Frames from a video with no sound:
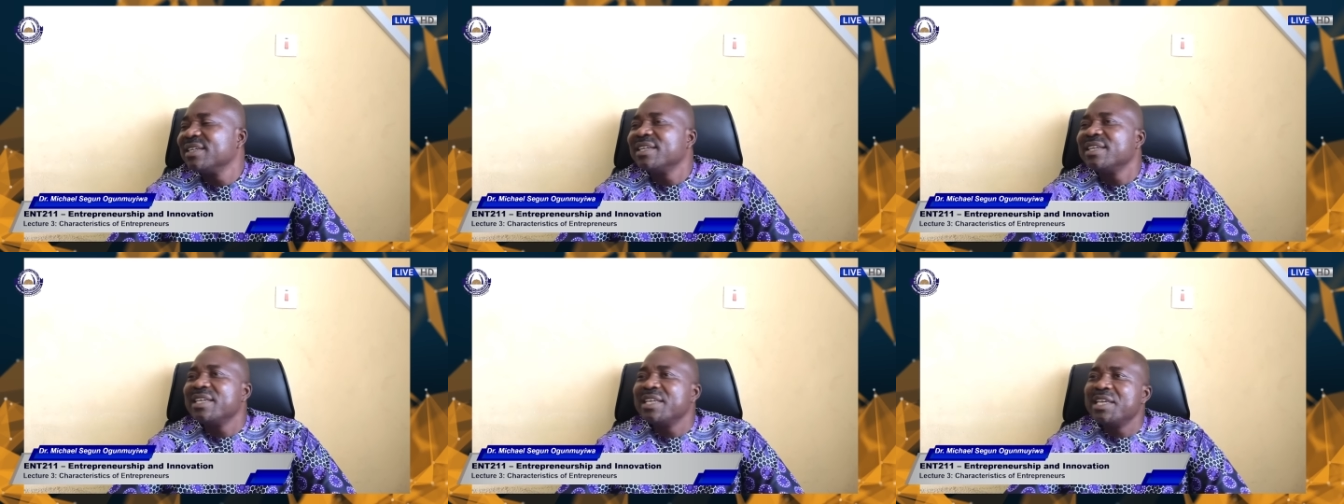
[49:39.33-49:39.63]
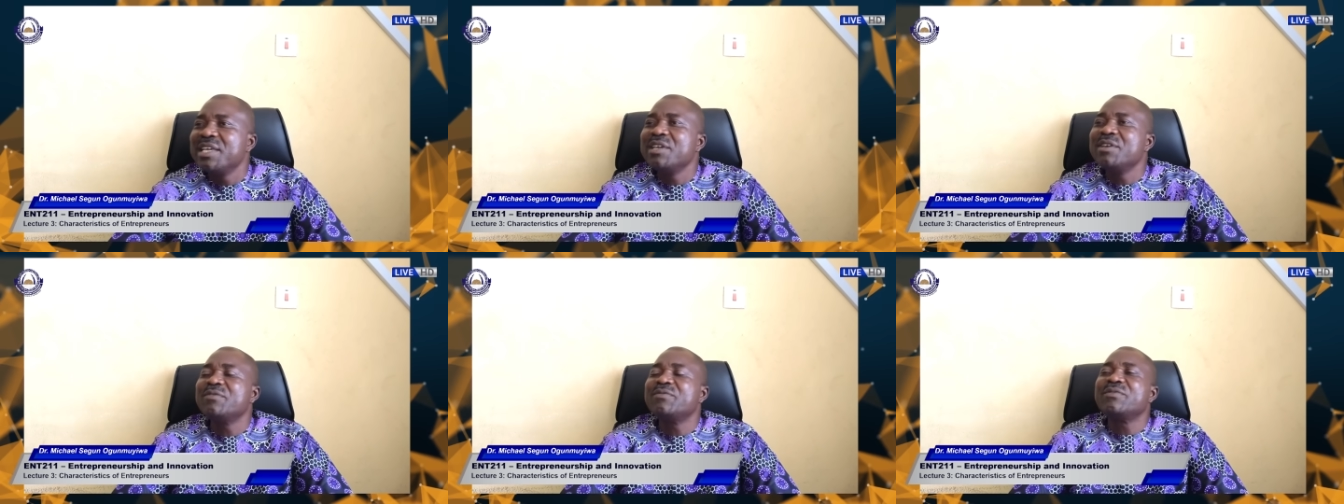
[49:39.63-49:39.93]

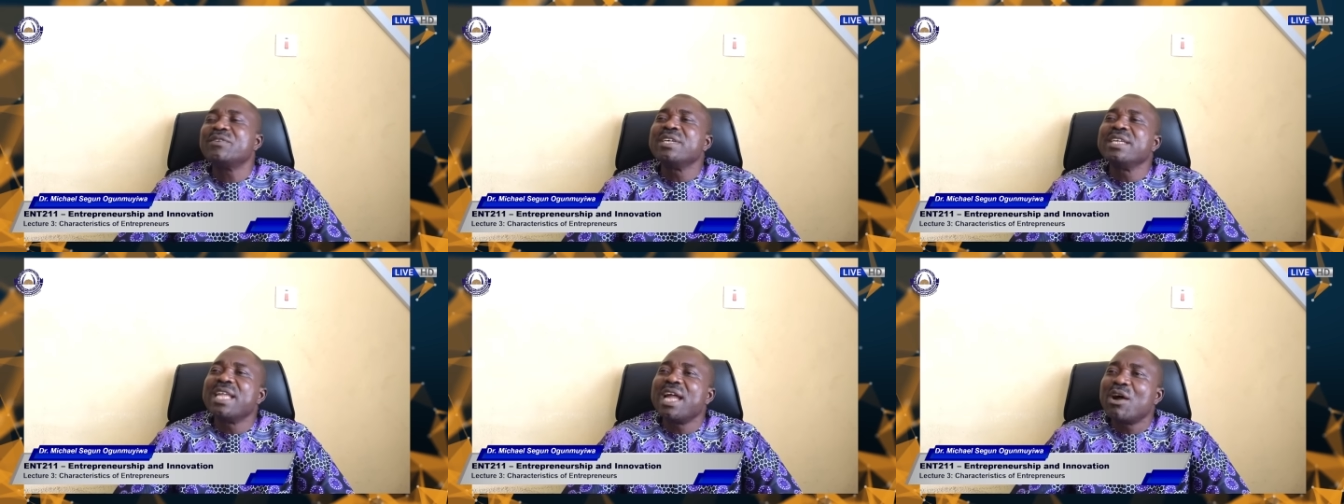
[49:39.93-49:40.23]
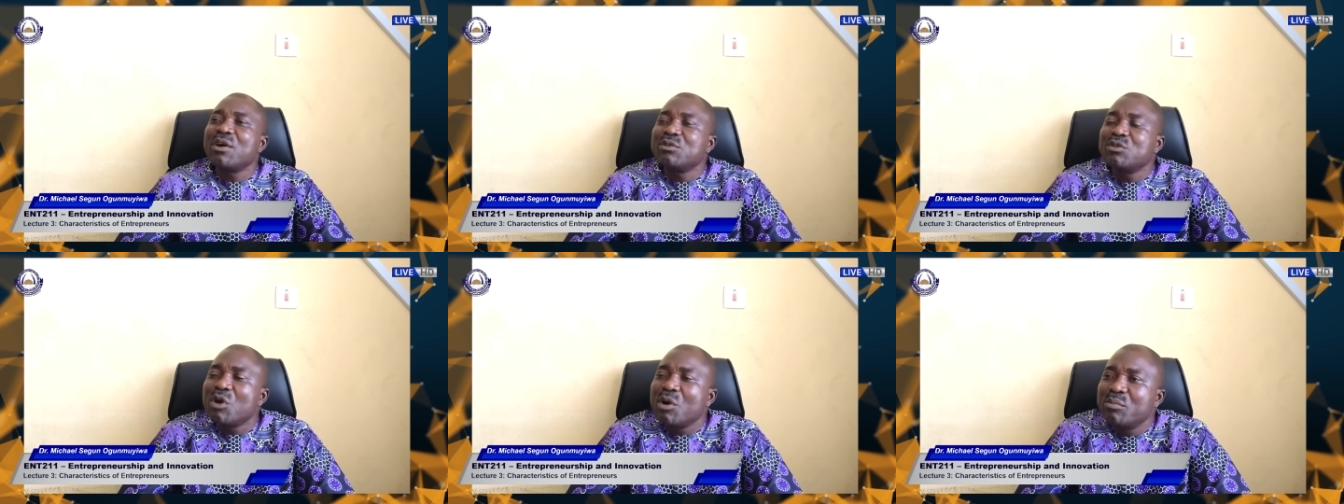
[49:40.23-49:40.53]
if he
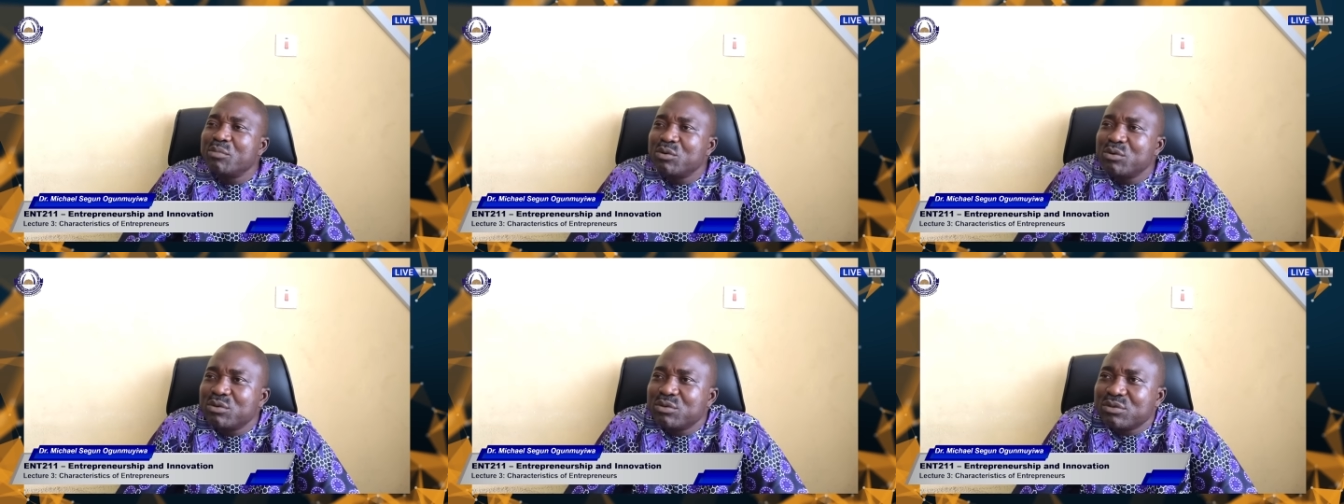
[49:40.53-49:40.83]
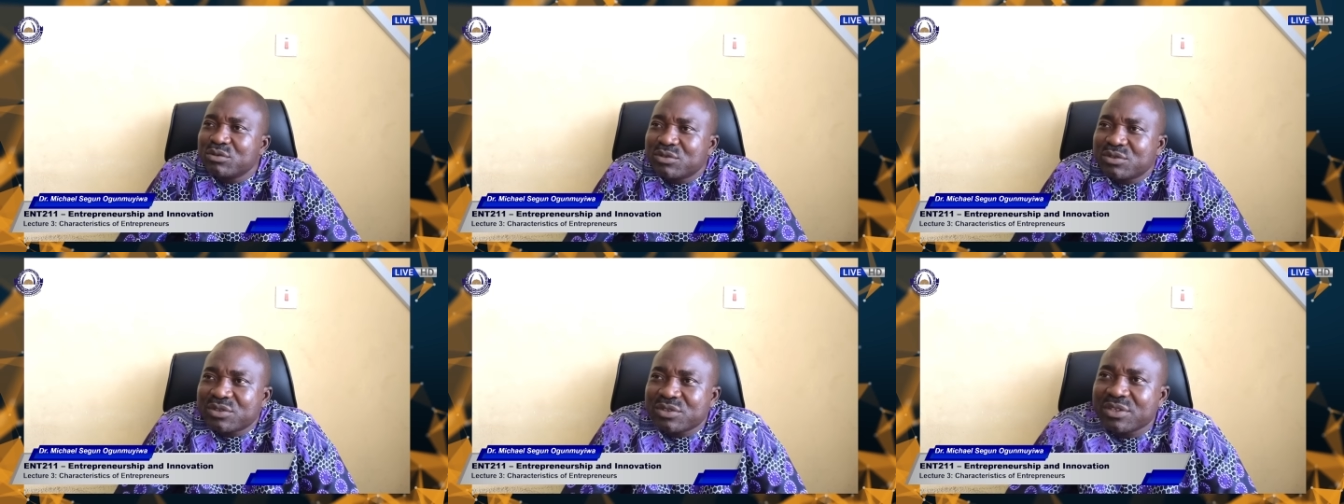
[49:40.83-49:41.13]
now
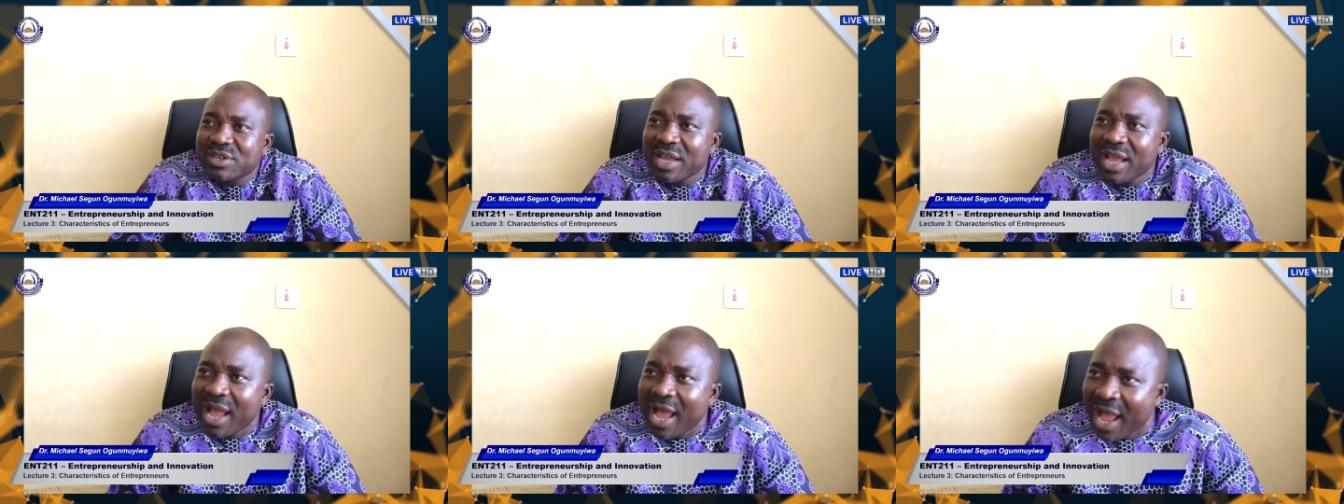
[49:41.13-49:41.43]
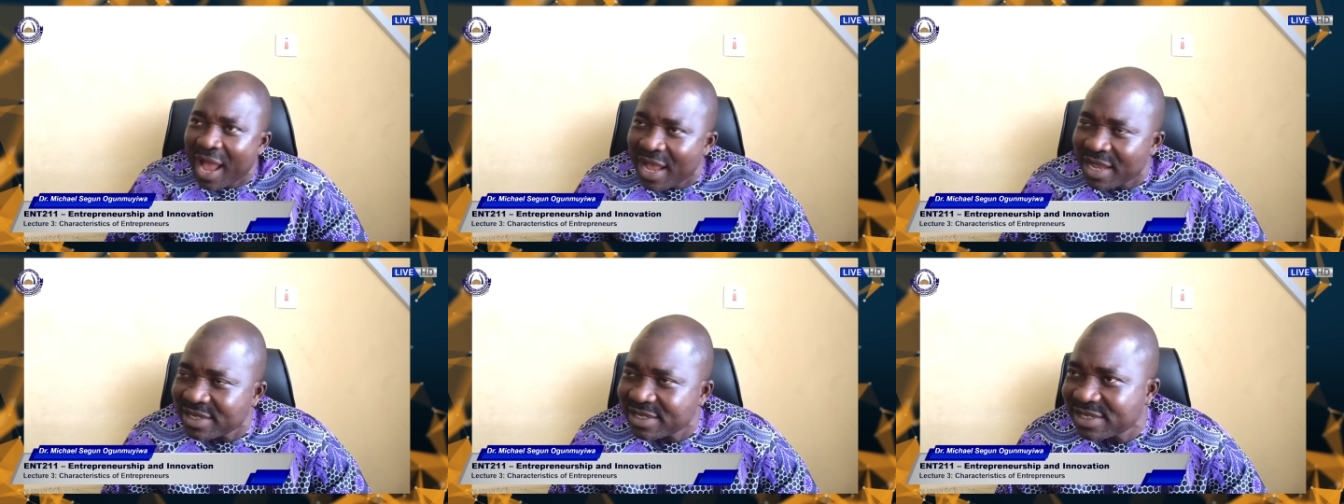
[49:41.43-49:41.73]
doubles
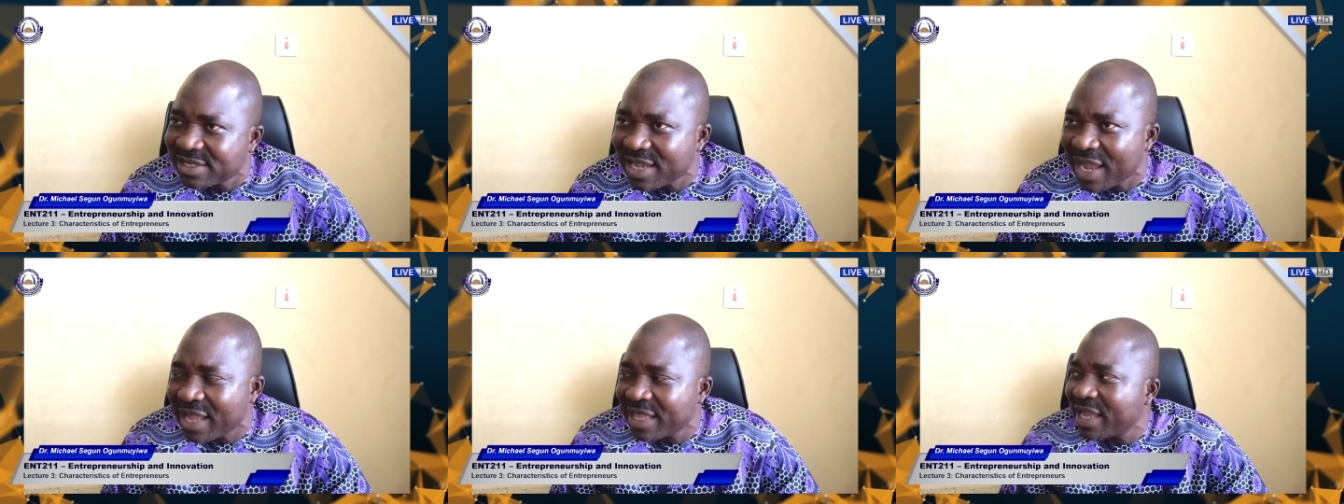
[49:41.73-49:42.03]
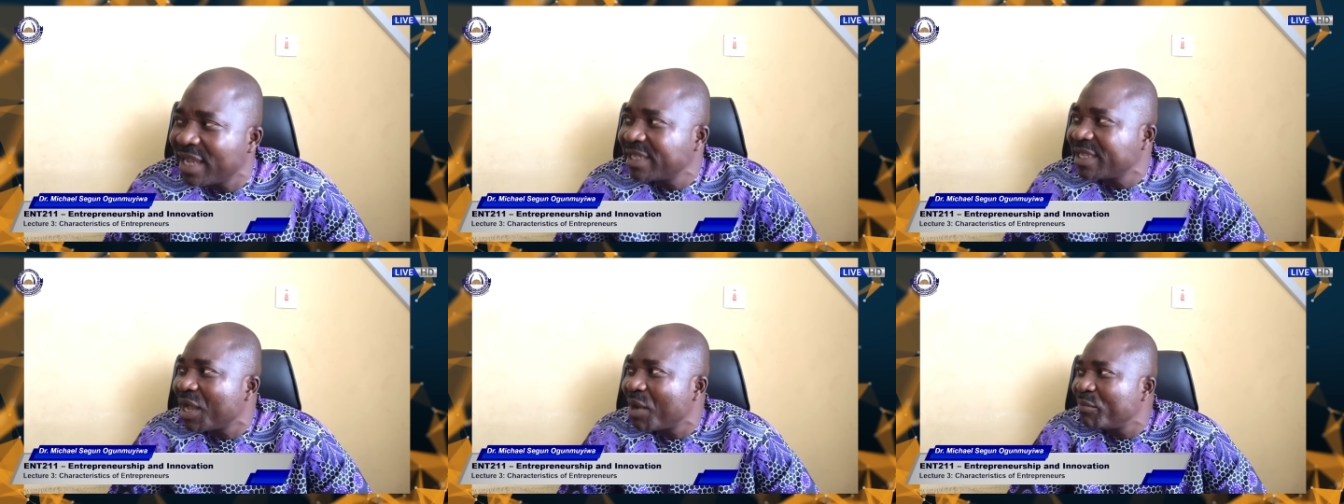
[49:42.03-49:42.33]
as an
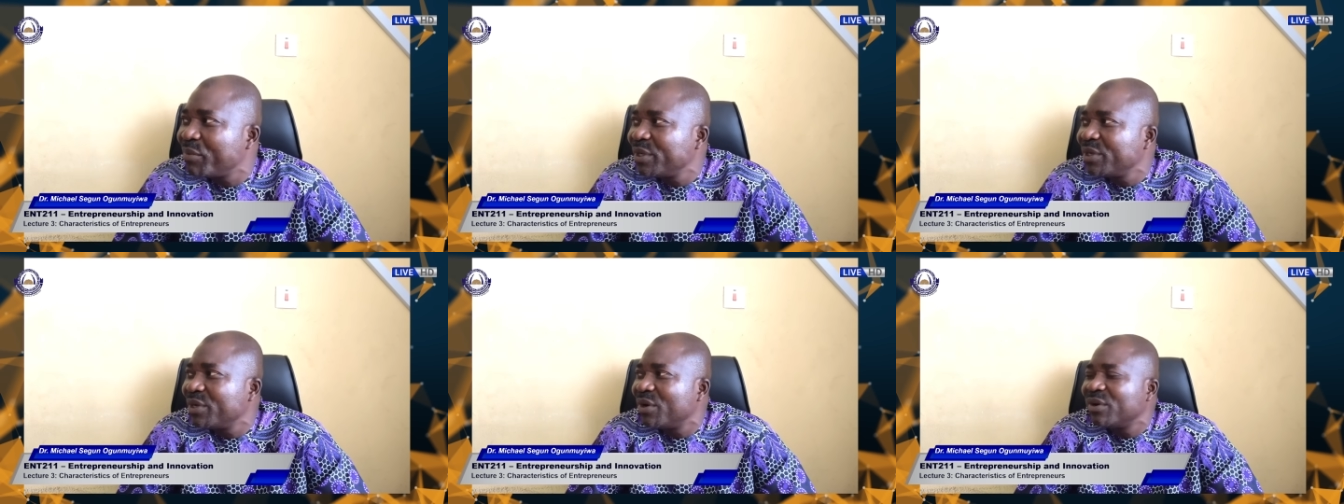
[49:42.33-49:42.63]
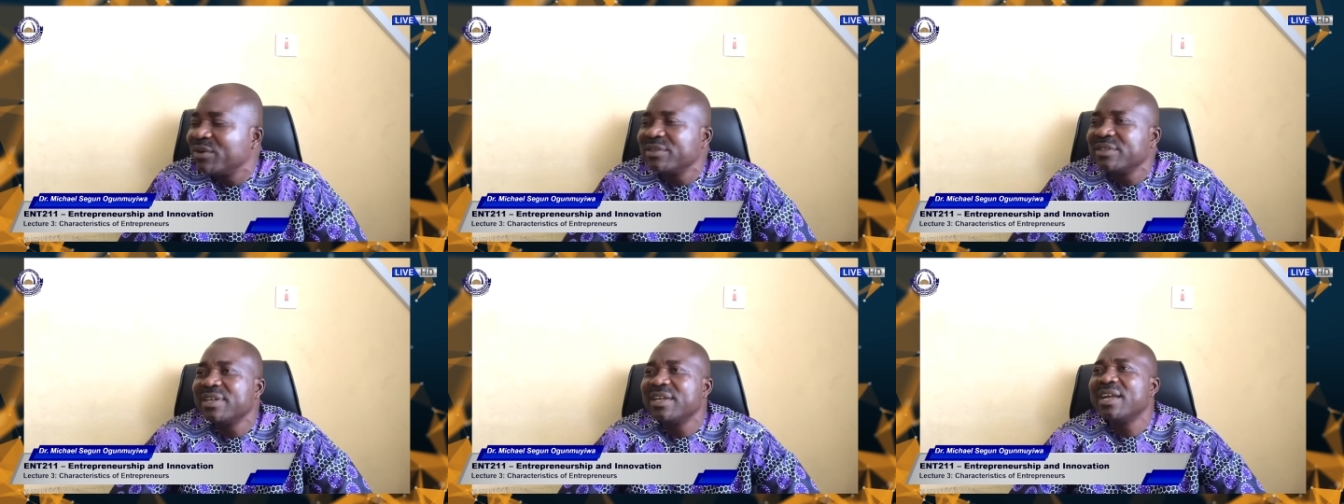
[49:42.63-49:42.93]

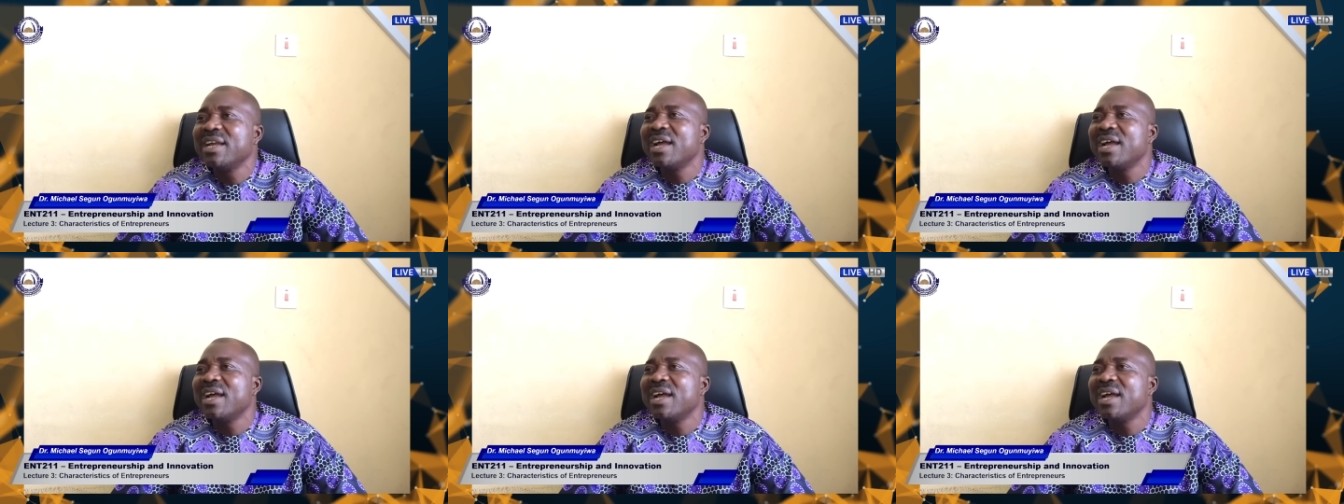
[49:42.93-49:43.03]
entrepreneur